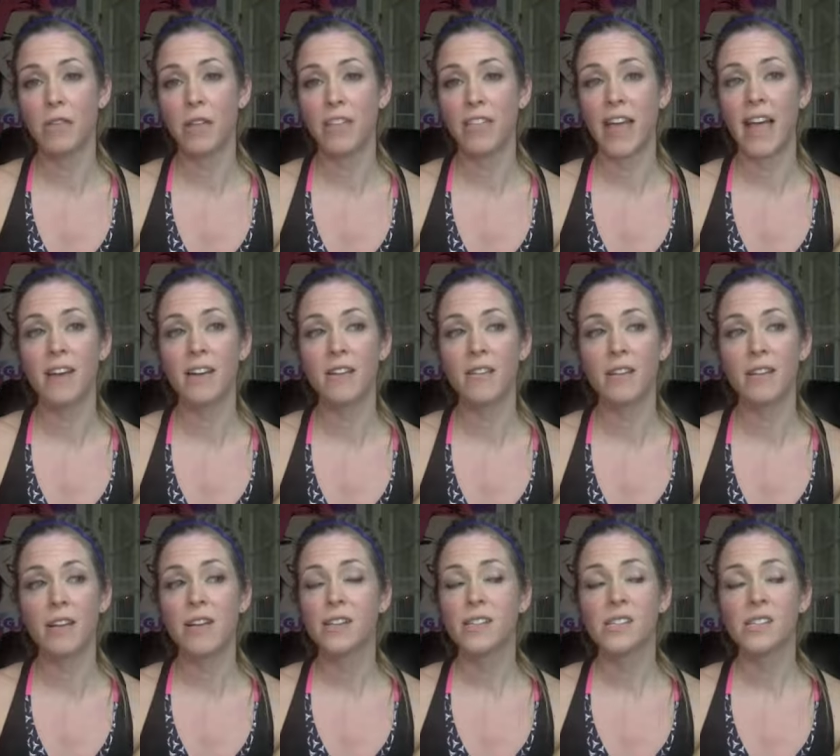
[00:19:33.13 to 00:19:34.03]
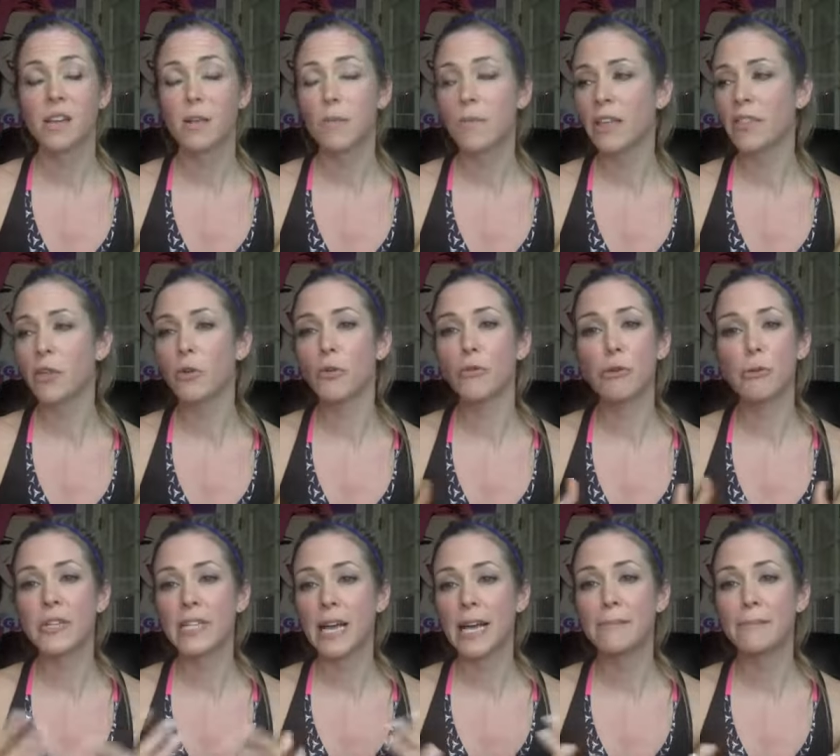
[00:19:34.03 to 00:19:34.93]
Like that, some like the
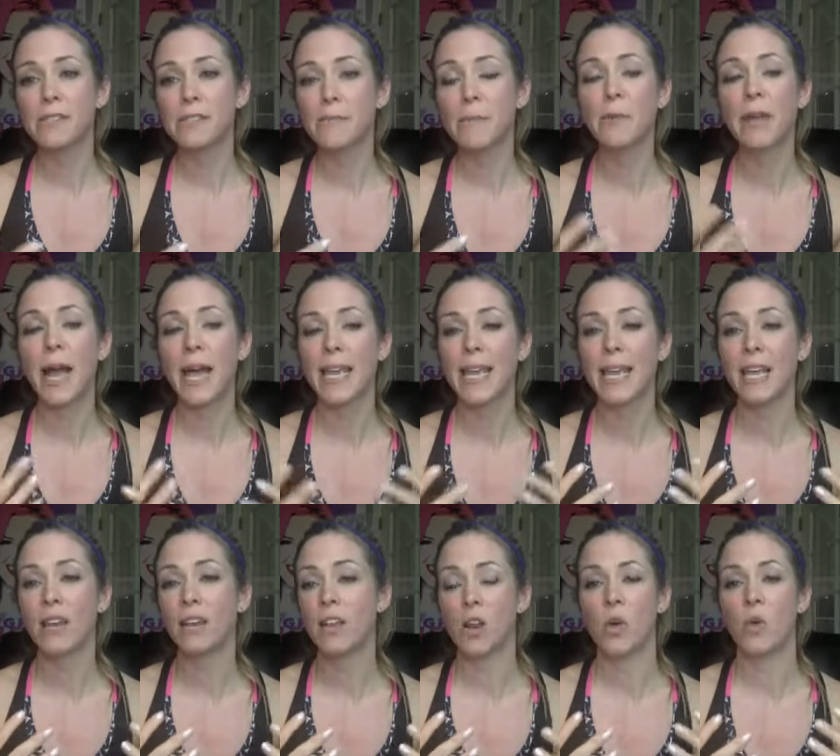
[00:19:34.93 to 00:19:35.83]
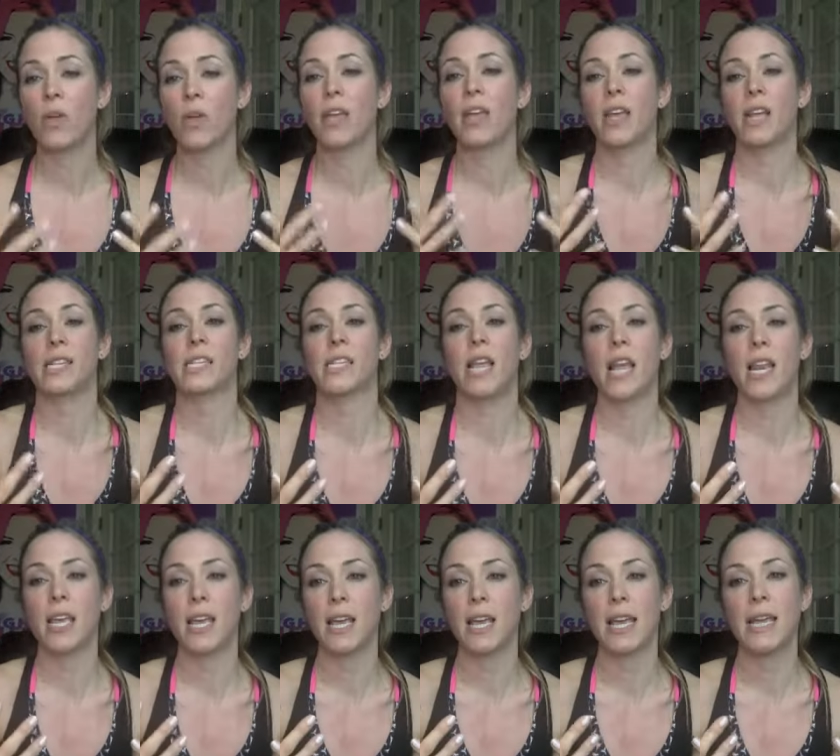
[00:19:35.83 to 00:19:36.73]
ruby type, some people kind of get, you know, like get
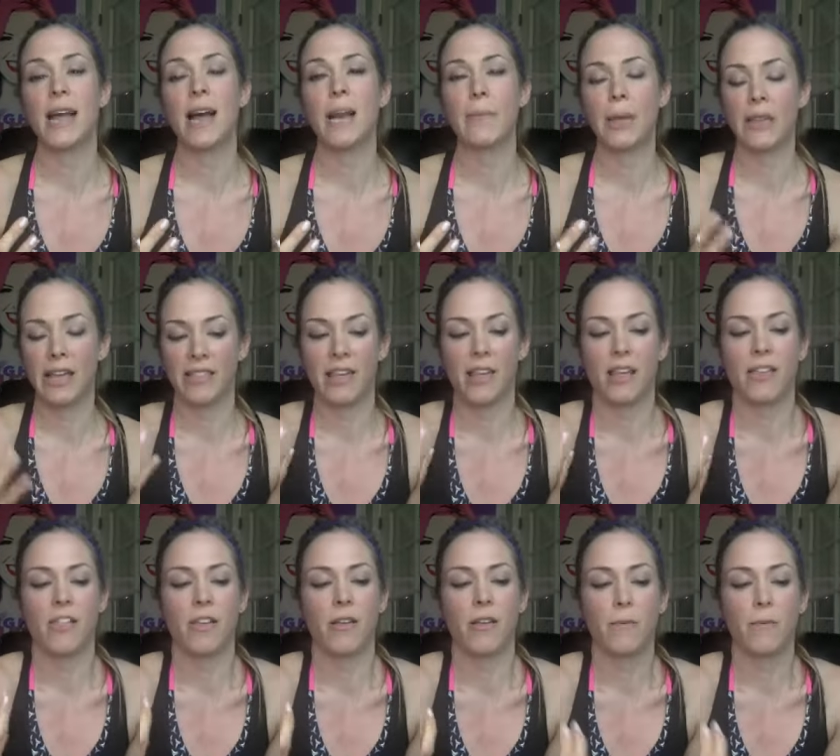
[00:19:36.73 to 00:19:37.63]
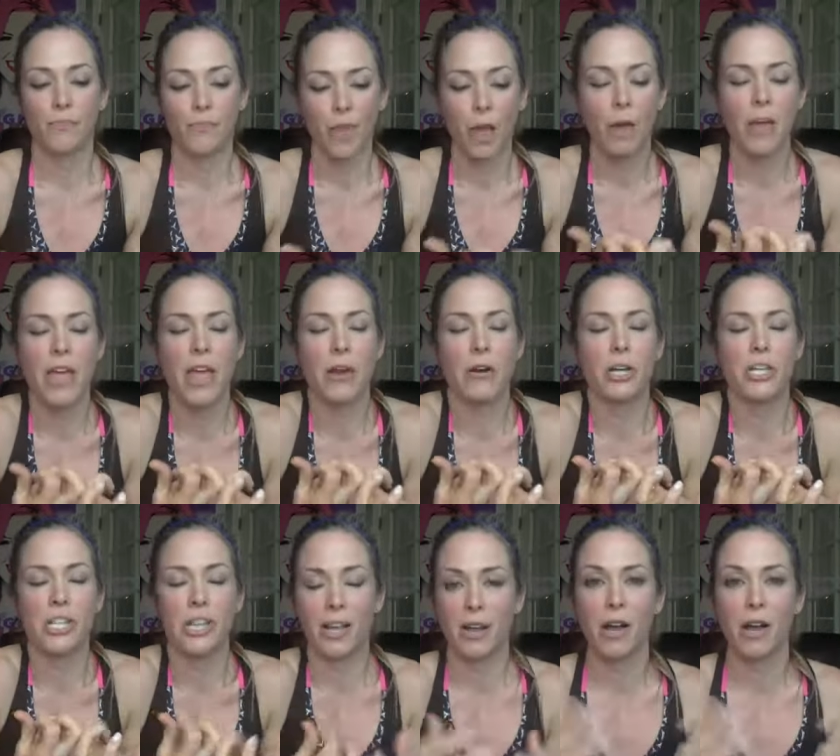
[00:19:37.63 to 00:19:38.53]
excited, get geeked out about like that, the uh,
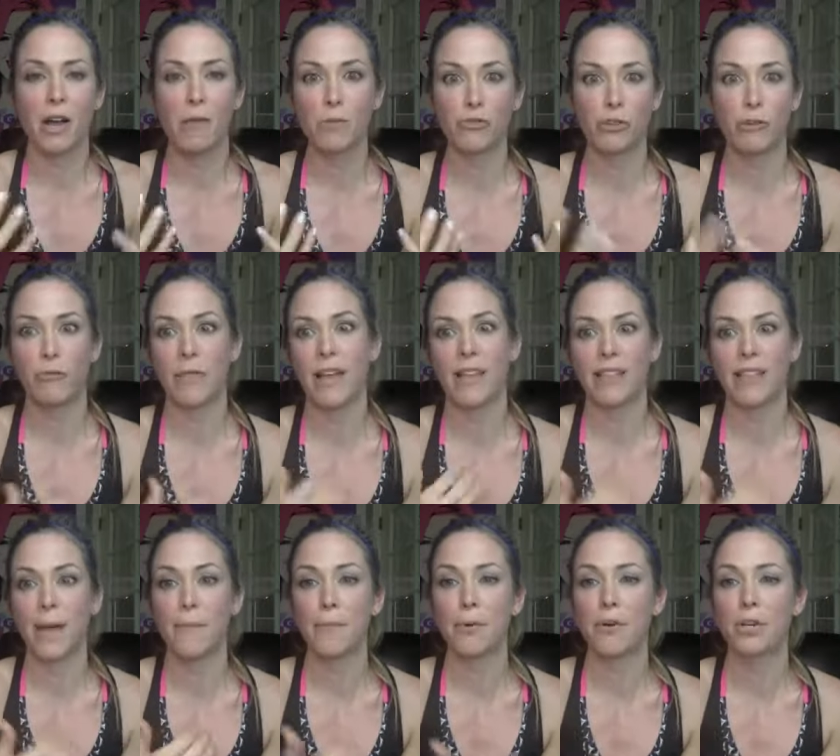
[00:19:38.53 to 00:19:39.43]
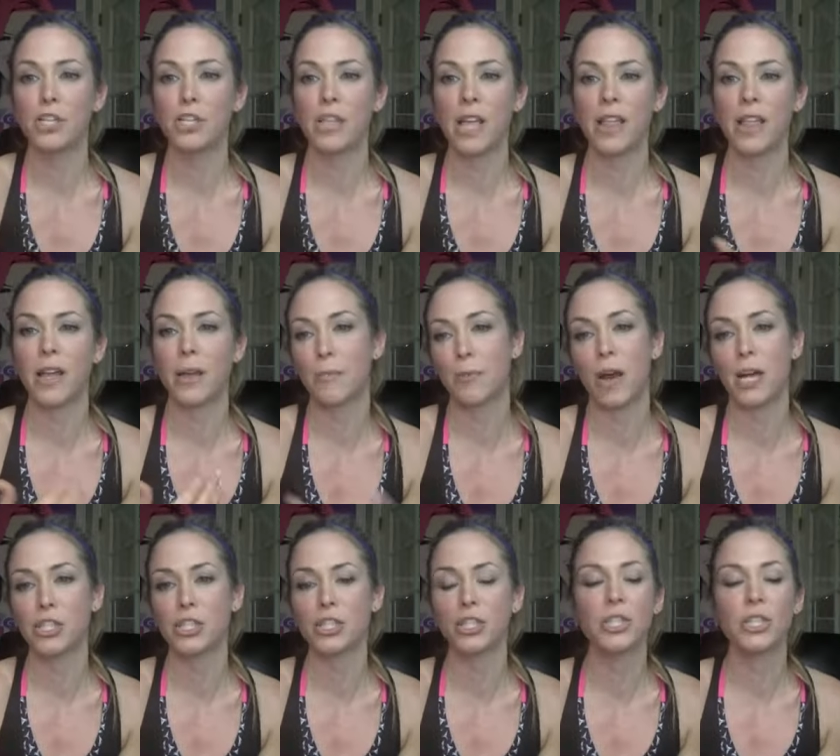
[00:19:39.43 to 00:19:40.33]
energy that comes from like that push, that like
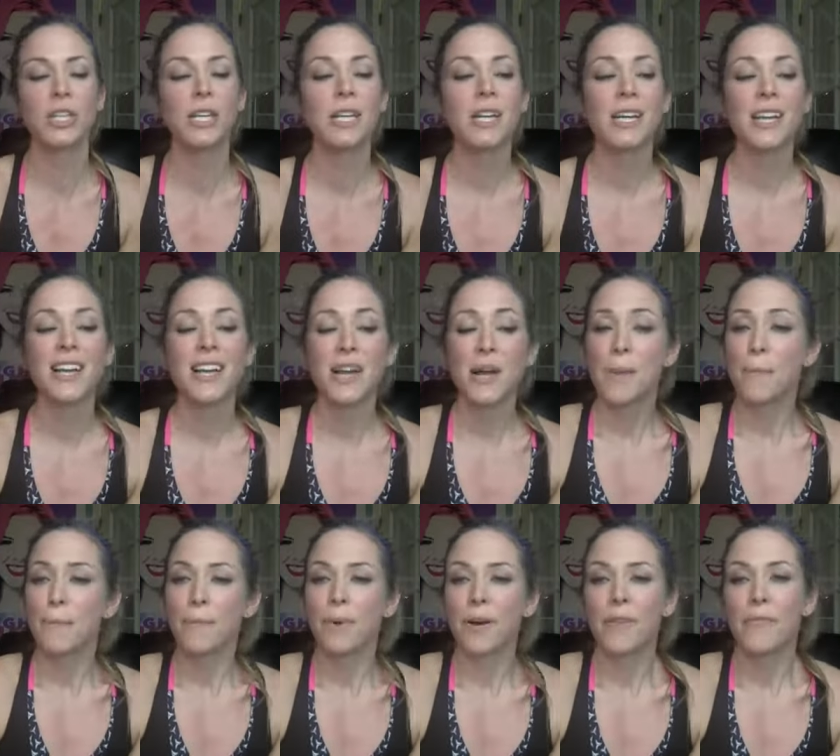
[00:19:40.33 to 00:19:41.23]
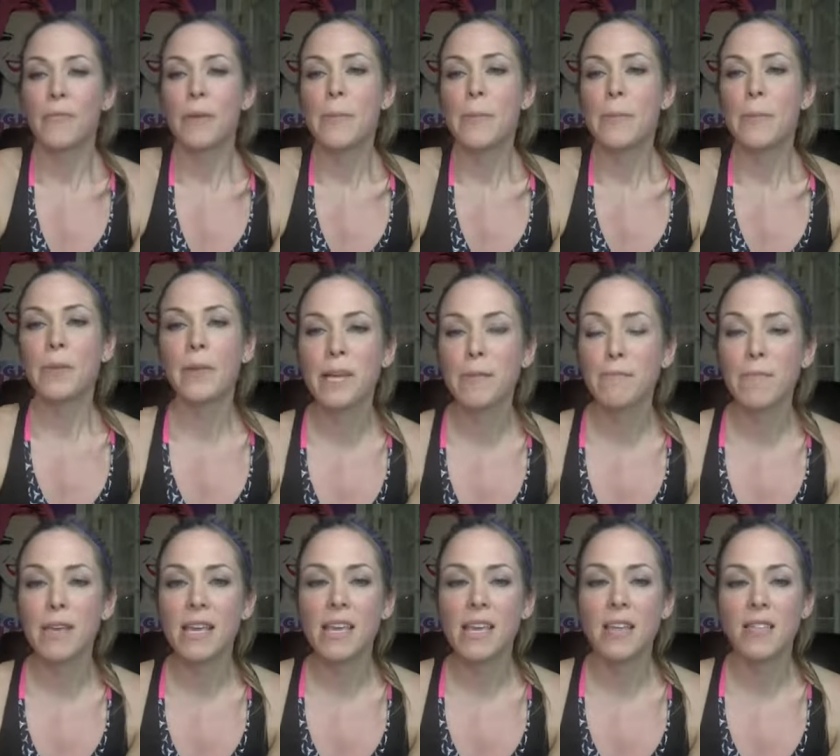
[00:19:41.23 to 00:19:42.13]
pressure. But people like
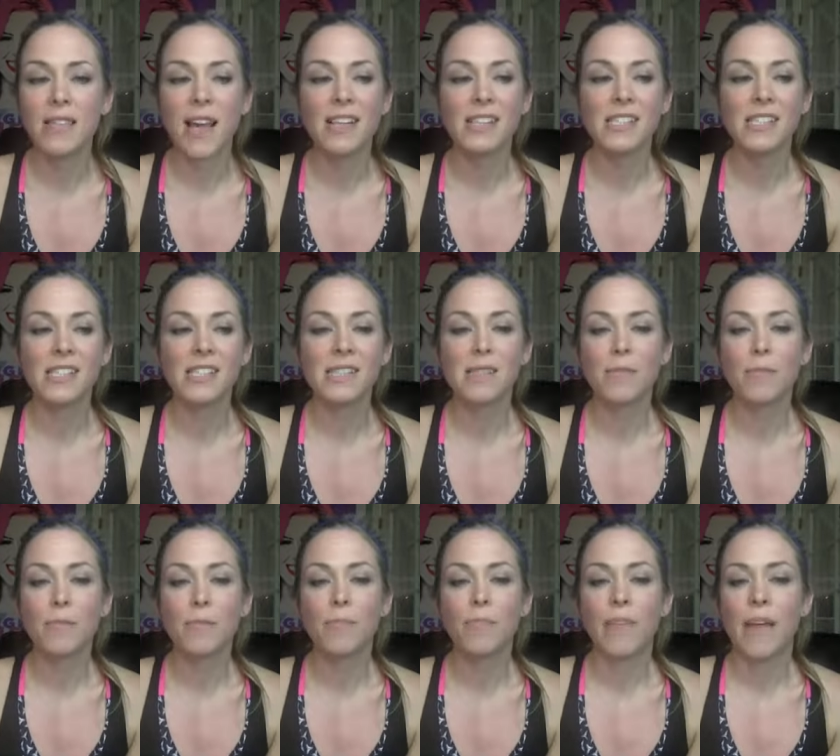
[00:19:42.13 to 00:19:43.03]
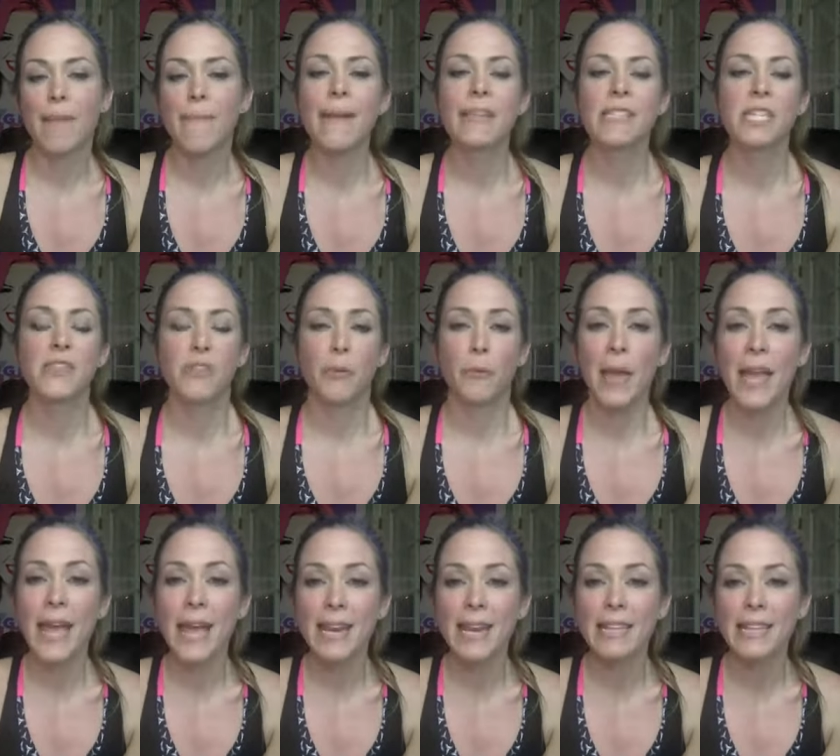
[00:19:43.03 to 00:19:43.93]
me, that's, that makes us feel
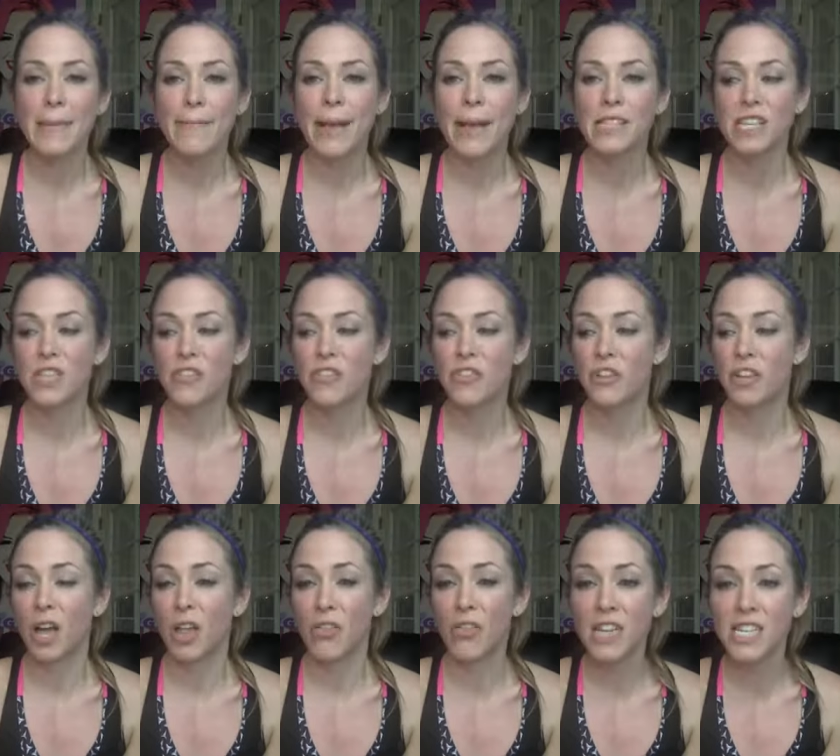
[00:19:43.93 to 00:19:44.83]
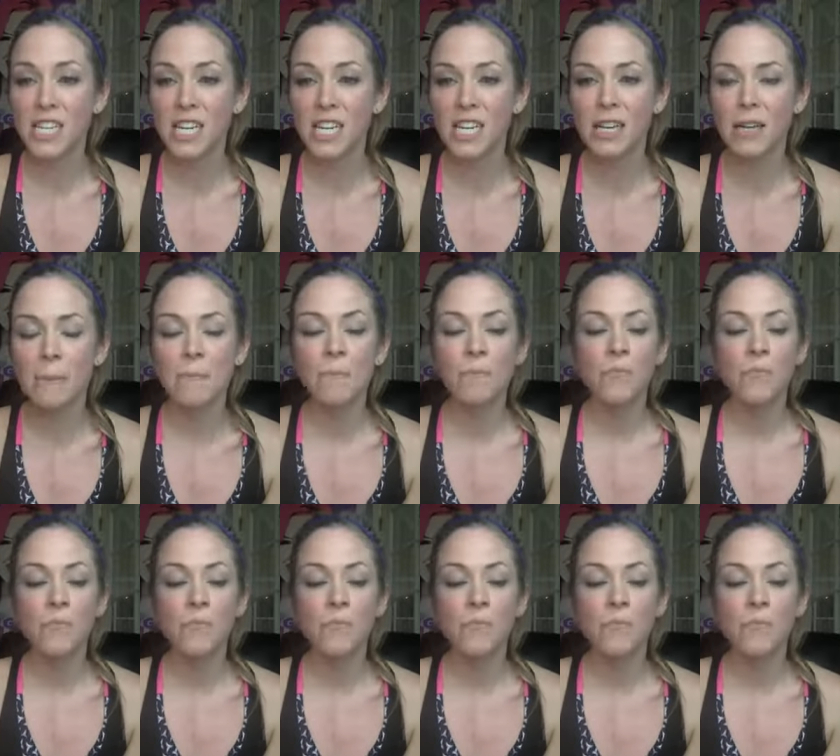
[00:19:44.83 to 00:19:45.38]
panic, that makes us feel inauthentic.